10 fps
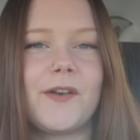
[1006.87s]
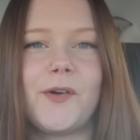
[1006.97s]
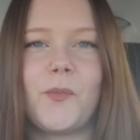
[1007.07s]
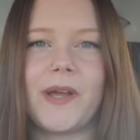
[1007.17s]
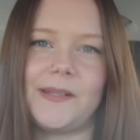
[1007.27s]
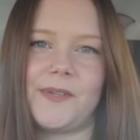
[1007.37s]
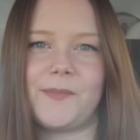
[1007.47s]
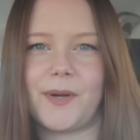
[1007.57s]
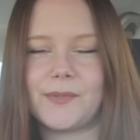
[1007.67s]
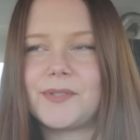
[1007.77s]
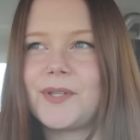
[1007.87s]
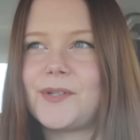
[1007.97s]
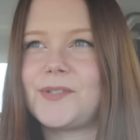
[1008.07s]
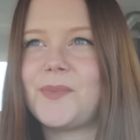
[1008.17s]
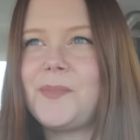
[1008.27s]
I don't know when I'm gonna post
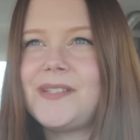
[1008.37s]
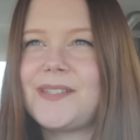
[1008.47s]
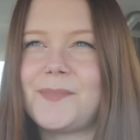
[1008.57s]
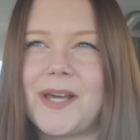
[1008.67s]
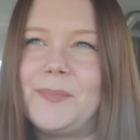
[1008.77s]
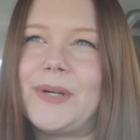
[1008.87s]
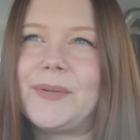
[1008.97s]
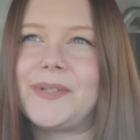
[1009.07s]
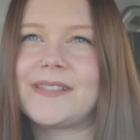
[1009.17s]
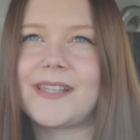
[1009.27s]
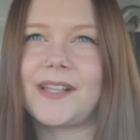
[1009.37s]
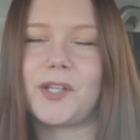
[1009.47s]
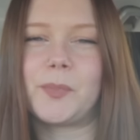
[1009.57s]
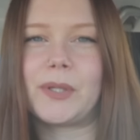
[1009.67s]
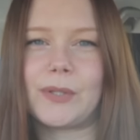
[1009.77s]
those. Maybe in September when it's like a
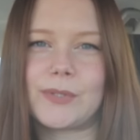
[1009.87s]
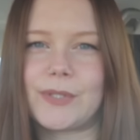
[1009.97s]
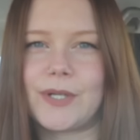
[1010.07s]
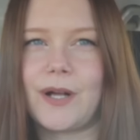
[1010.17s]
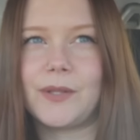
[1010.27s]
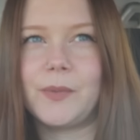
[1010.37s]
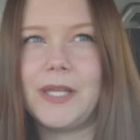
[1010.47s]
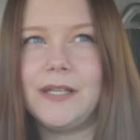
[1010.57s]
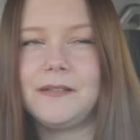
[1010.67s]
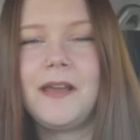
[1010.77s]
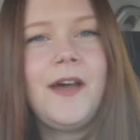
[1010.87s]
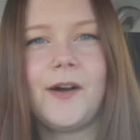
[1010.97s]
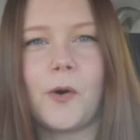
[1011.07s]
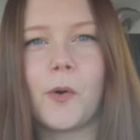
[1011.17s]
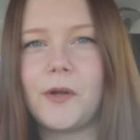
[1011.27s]
little bit closer to Halloween.
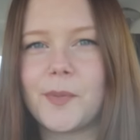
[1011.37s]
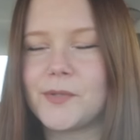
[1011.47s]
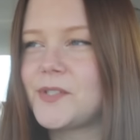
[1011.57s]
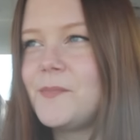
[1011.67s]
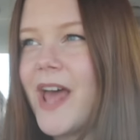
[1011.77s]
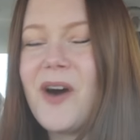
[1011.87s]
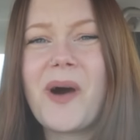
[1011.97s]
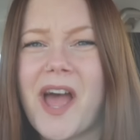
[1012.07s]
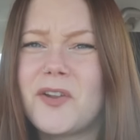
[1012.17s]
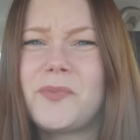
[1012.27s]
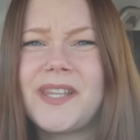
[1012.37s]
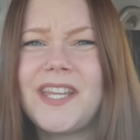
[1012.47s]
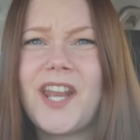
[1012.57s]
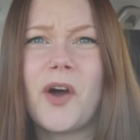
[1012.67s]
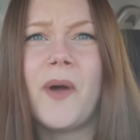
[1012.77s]
Or I'll post them now. I don't
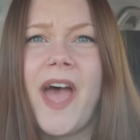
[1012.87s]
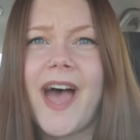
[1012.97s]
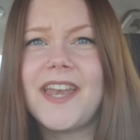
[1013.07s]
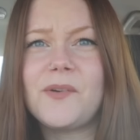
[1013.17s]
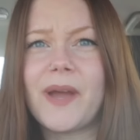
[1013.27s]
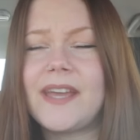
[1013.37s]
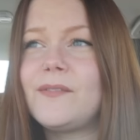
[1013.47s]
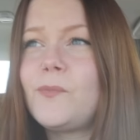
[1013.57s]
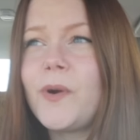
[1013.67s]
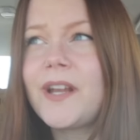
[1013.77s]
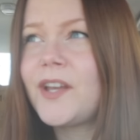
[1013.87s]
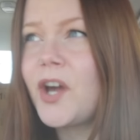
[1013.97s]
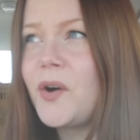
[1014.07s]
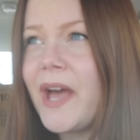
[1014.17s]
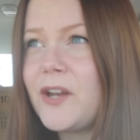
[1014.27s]
really know. Anyway, we're gonna
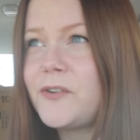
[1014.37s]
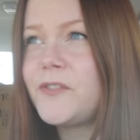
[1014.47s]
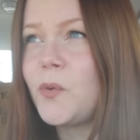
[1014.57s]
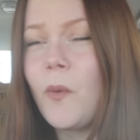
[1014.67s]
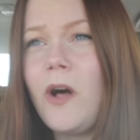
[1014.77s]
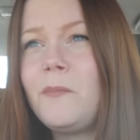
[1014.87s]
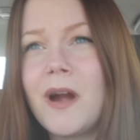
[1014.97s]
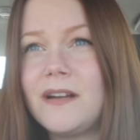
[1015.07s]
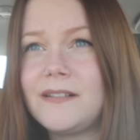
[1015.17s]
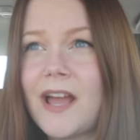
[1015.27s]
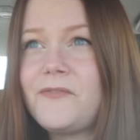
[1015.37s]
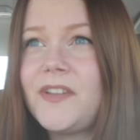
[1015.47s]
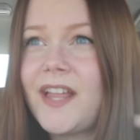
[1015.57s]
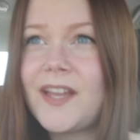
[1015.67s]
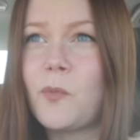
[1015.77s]
go head over to Walmart. I
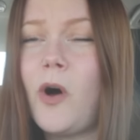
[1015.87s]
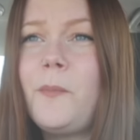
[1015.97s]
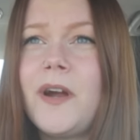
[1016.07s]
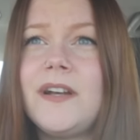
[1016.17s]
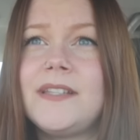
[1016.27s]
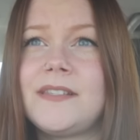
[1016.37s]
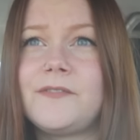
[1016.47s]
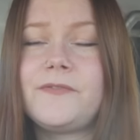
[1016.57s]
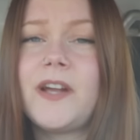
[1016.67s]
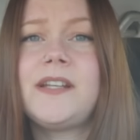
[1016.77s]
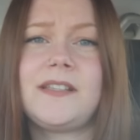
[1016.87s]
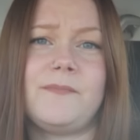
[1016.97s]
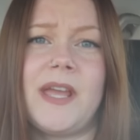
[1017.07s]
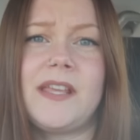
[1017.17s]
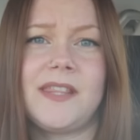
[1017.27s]
feel like Walmart isn't afraid to
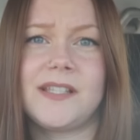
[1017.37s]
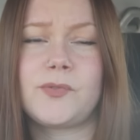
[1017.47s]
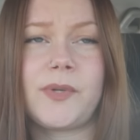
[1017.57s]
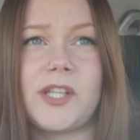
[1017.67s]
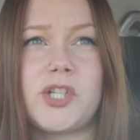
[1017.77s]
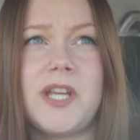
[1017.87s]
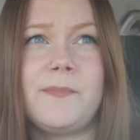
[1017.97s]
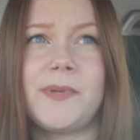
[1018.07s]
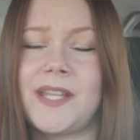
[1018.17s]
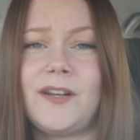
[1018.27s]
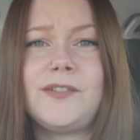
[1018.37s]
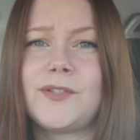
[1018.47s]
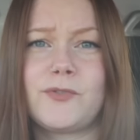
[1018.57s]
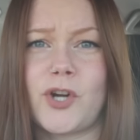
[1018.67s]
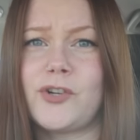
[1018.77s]
make things really cheap, but then
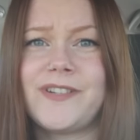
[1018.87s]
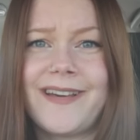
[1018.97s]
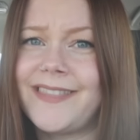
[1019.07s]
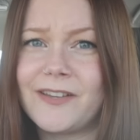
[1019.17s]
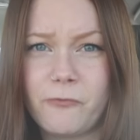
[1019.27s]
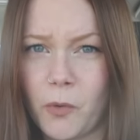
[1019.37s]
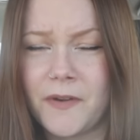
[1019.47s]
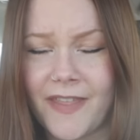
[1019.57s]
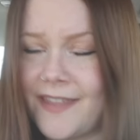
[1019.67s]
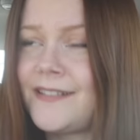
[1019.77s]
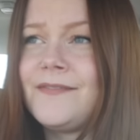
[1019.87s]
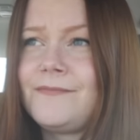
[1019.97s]
also charge nothing for it.